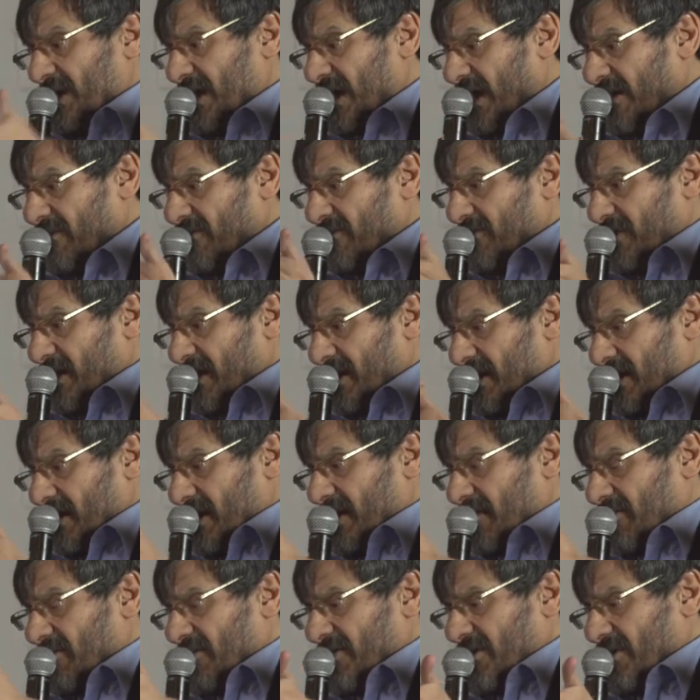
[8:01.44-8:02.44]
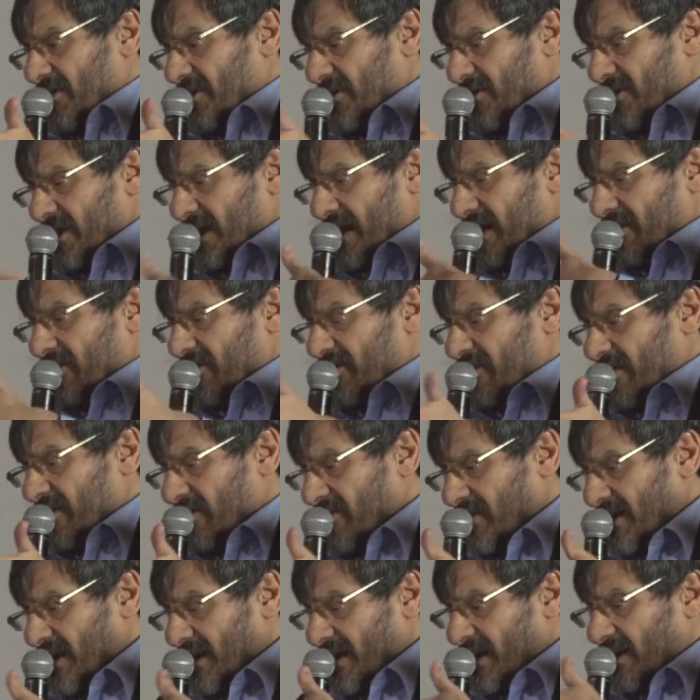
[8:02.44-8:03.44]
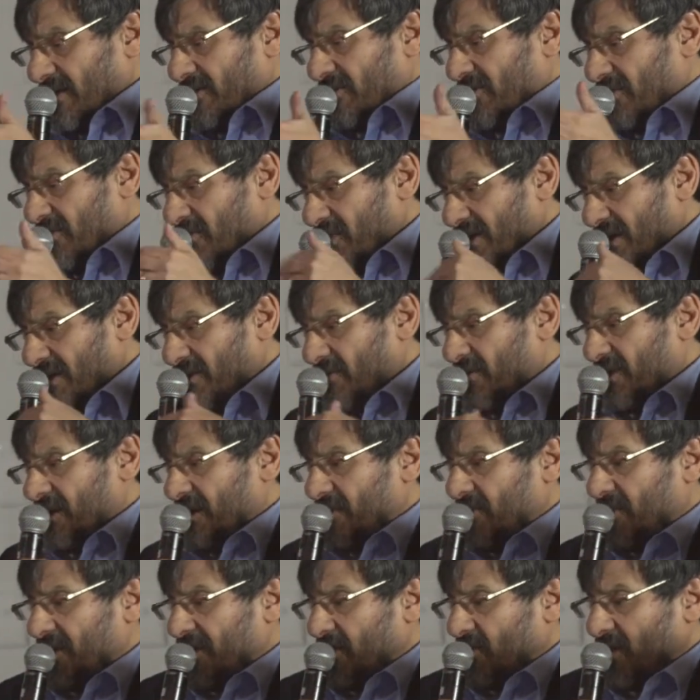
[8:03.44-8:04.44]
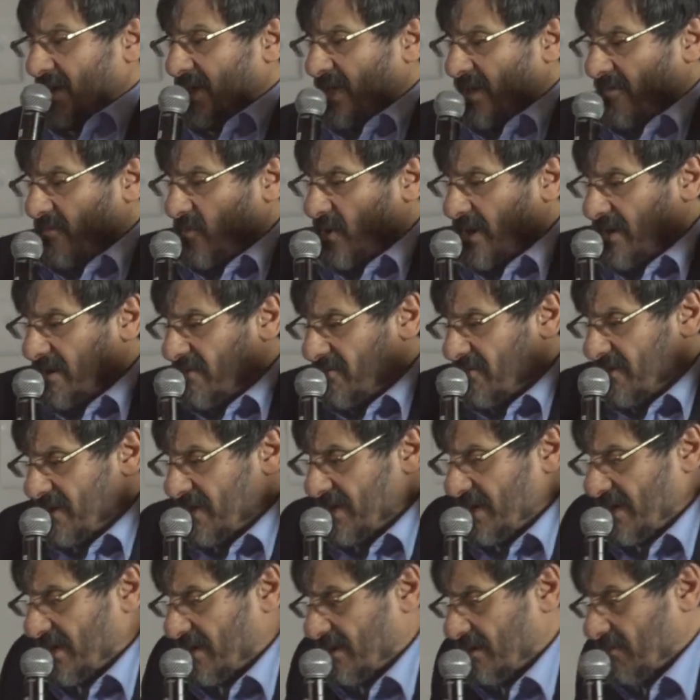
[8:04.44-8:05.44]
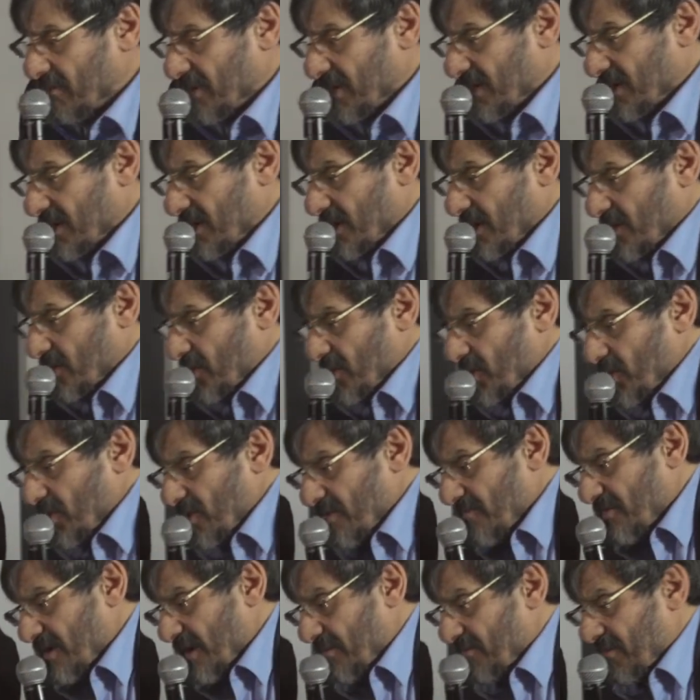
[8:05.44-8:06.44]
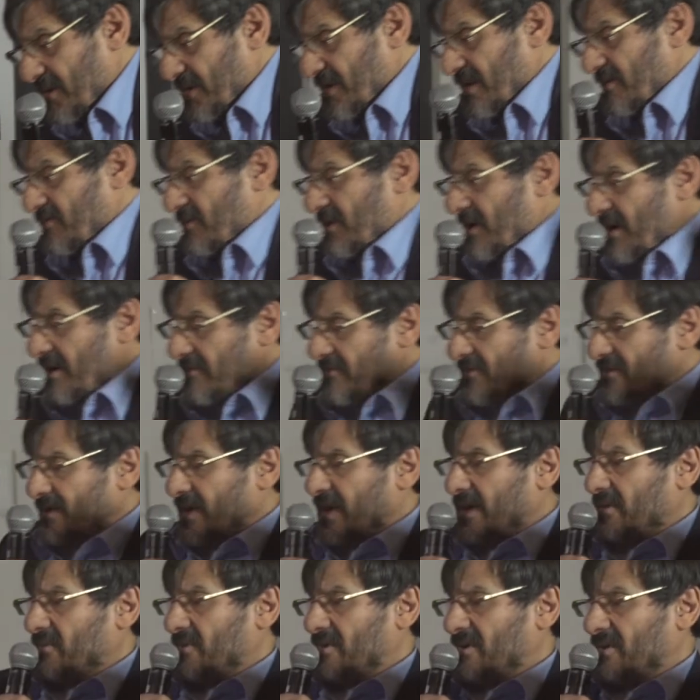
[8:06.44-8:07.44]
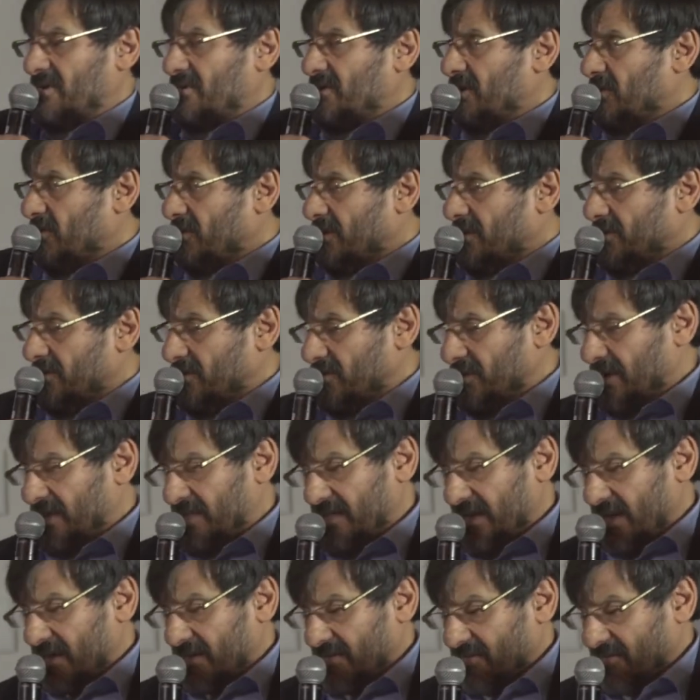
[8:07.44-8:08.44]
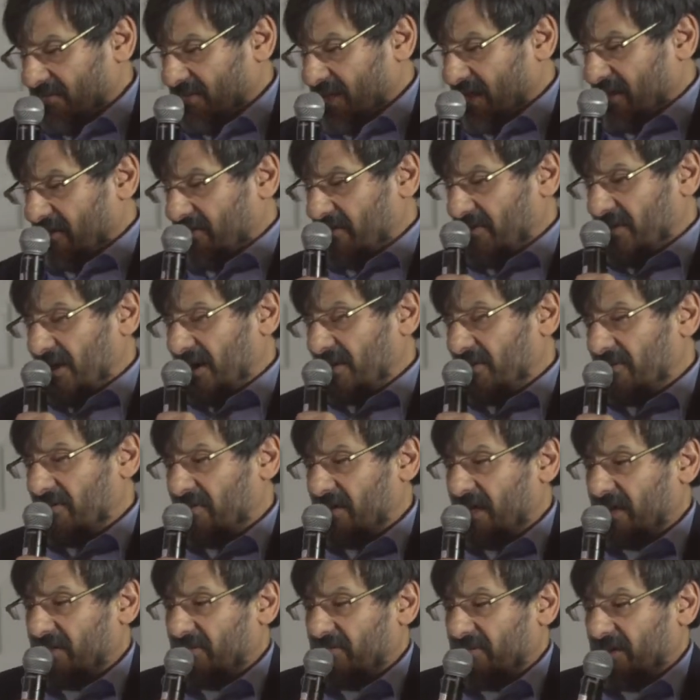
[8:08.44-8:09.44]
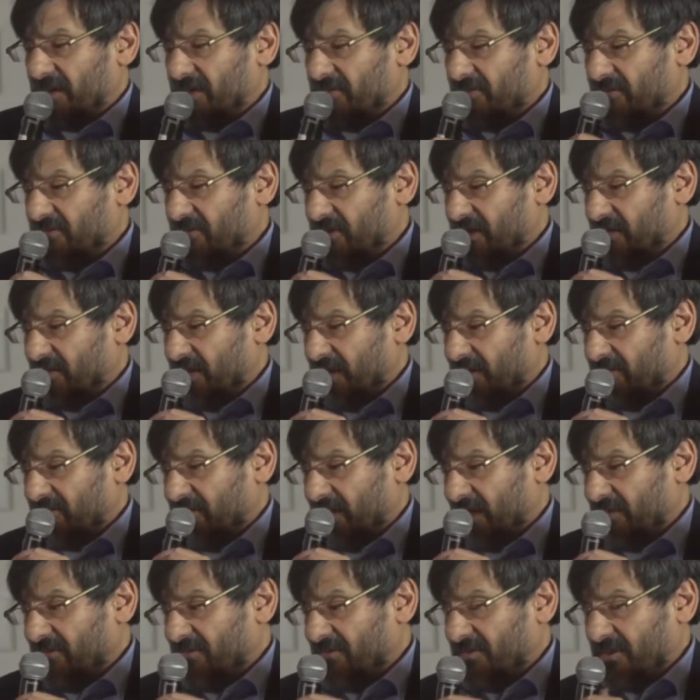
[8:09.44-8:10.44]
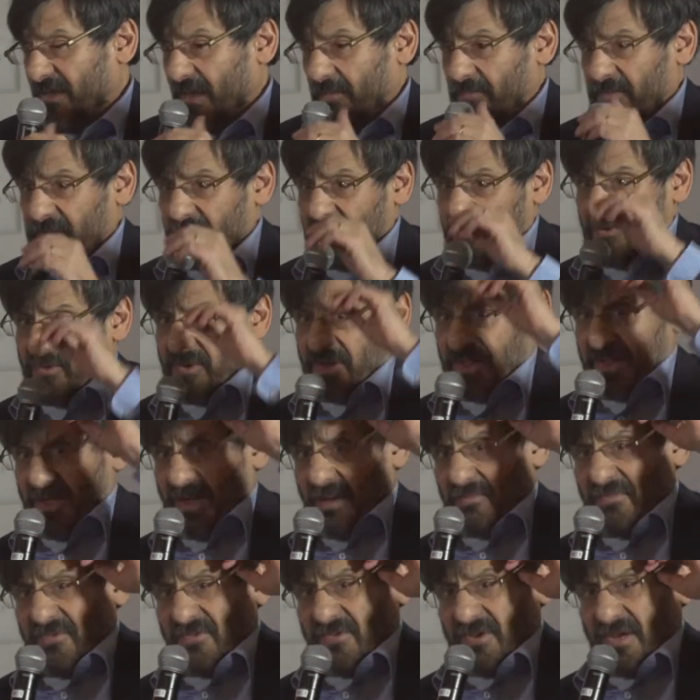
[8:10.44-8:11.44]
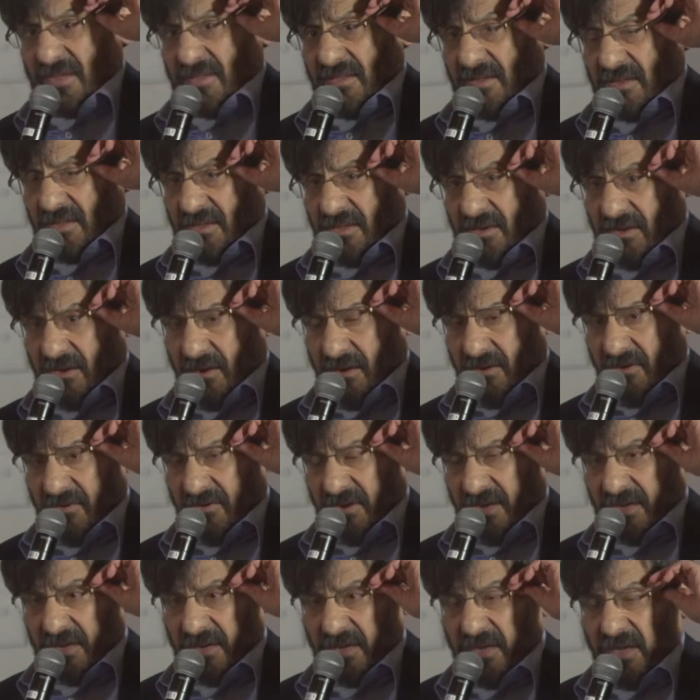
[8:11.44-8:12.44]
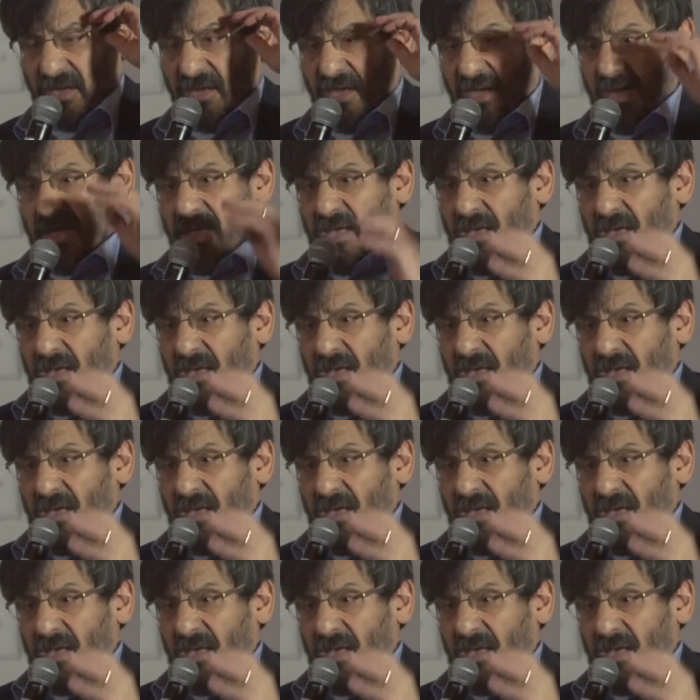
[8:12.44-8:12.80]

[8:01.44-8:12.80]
if we have uh, circulation of elites, we, we, we, we, have wonderful accountability and we all live happily ever after. I would agree with you that that, that, that, that, is, that tends to happen more in the abstract than in the concrete.